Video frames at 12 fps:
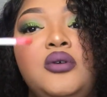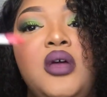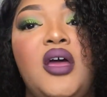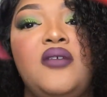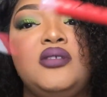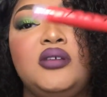you
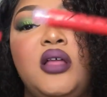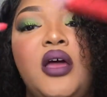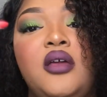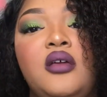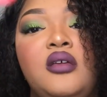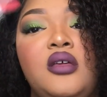have to
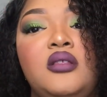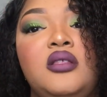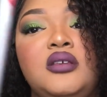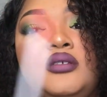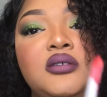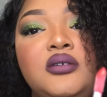like get
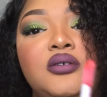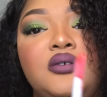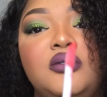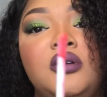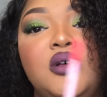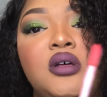this
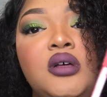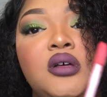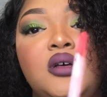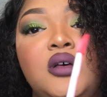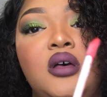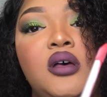little,
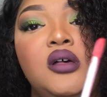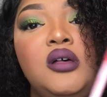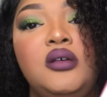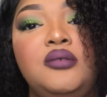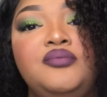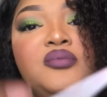
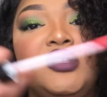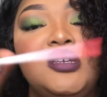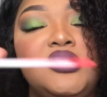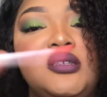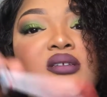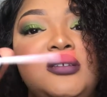
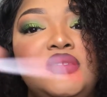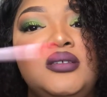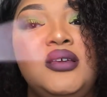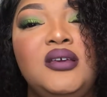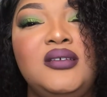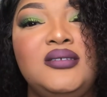is it
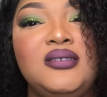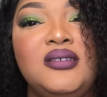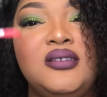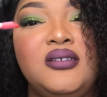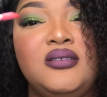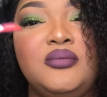a
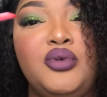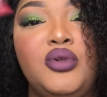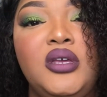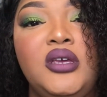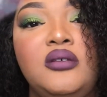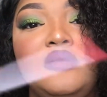spoolie?
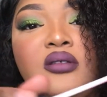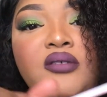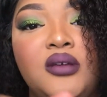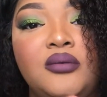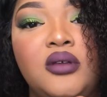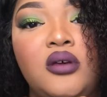Is
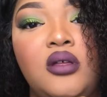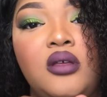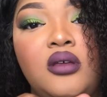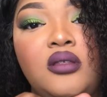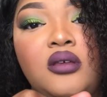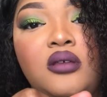that what we call
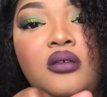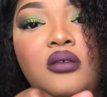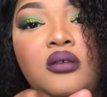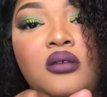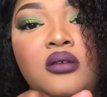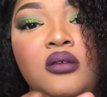it, I think?
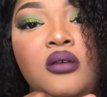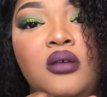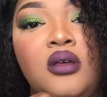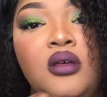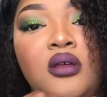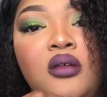
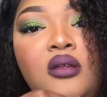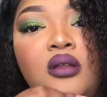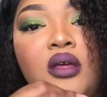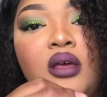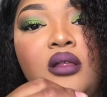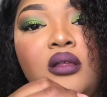
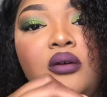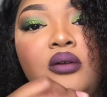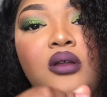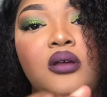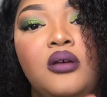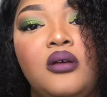Like
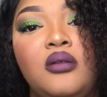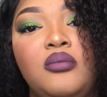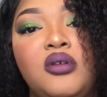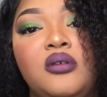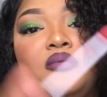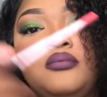loaded on,
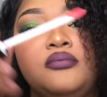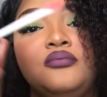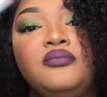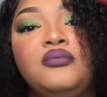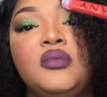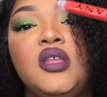but
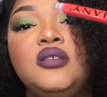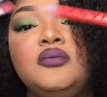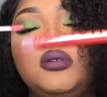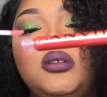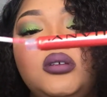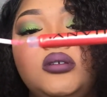that's
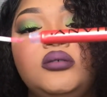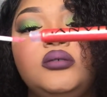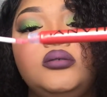what it is.